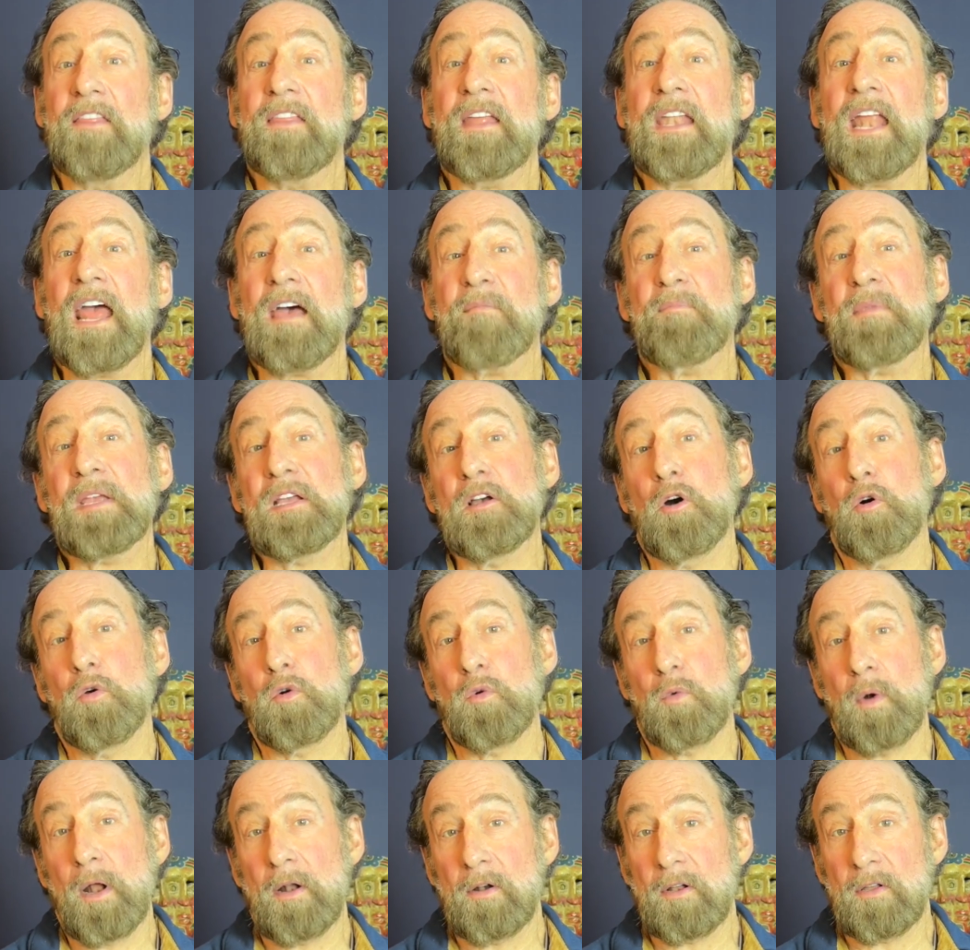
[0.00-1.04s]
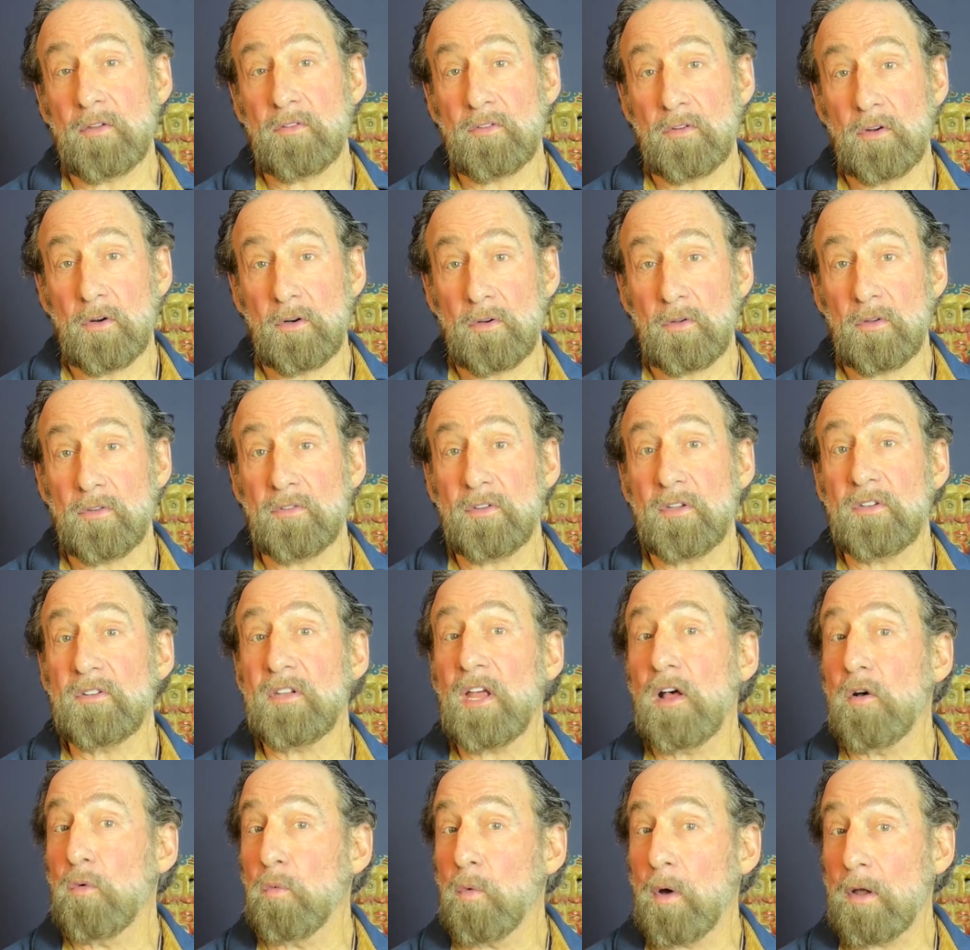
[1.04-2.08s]
that have me going around in circles
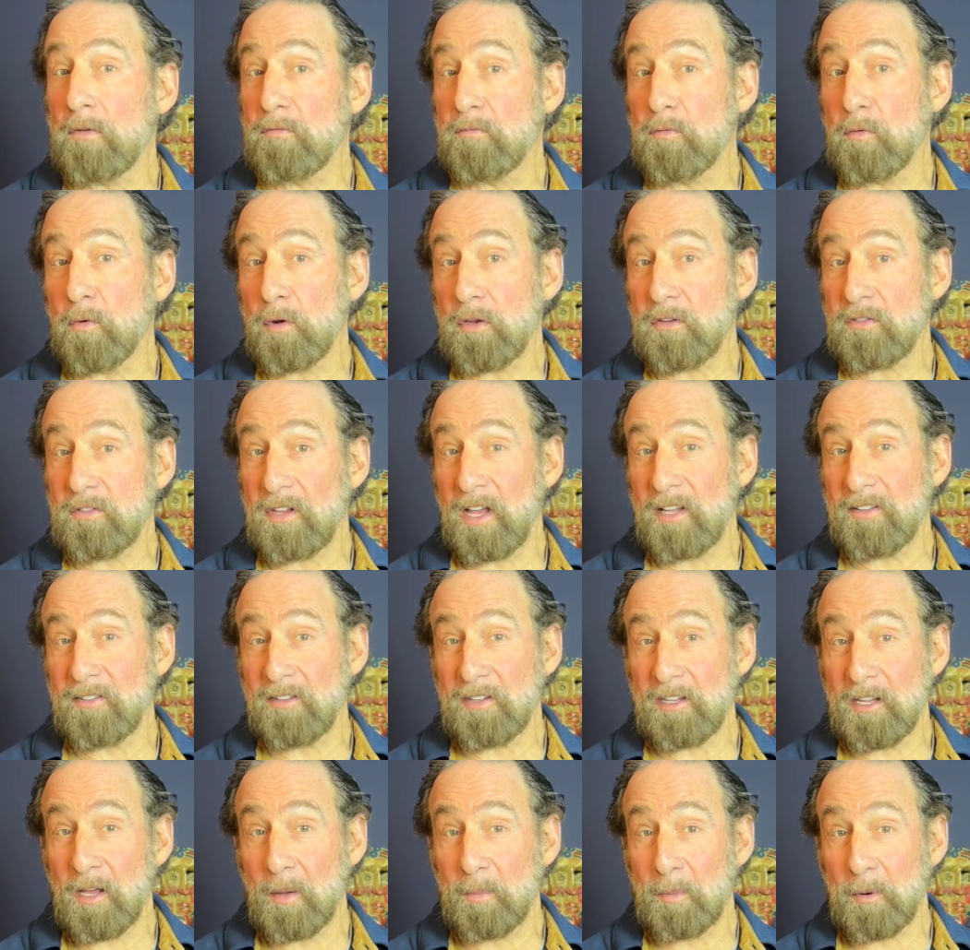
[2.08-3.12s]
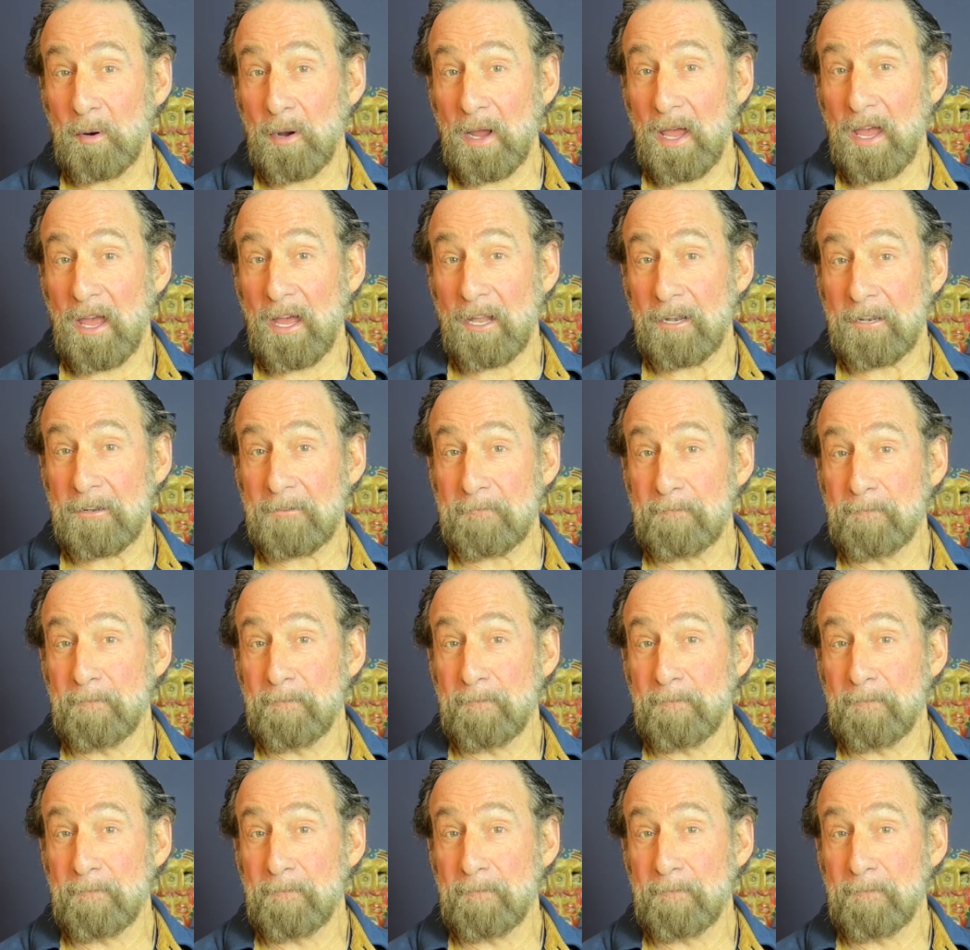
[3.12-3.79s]
until one voice gets the upper hand.